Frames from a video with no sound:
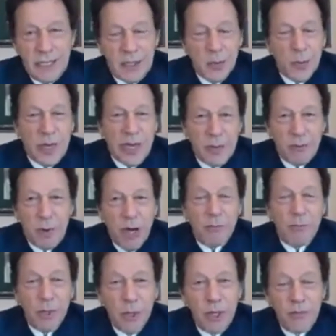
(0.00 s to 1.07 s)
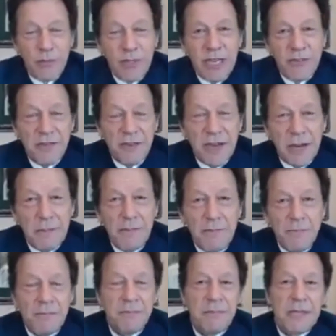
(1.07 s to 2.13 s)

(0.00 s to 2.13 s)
So when a boy blew himself up,